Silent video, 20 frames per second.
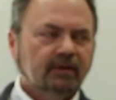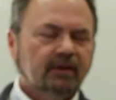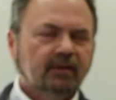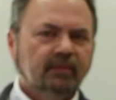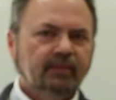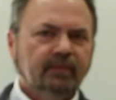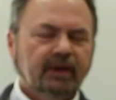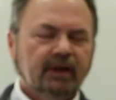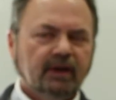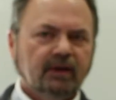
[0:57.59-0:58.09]

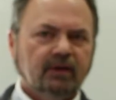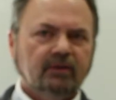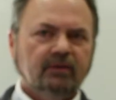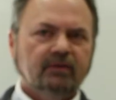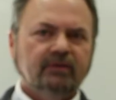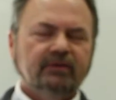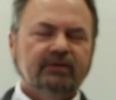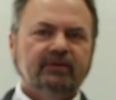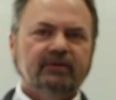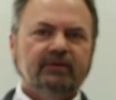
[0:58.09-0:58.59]

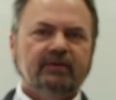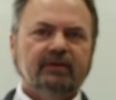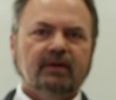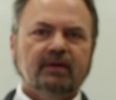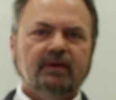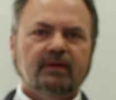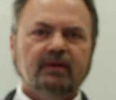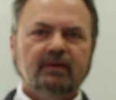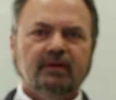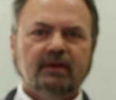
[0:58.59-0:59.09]
impels
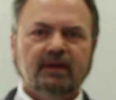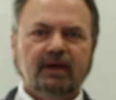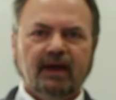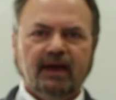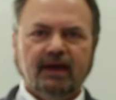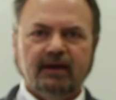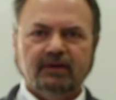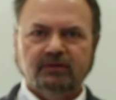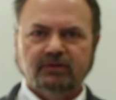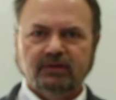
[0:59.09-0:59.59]
the
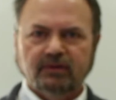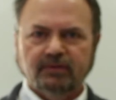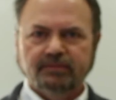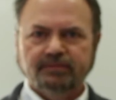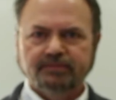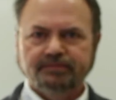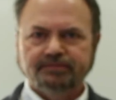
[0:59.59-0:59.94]
action.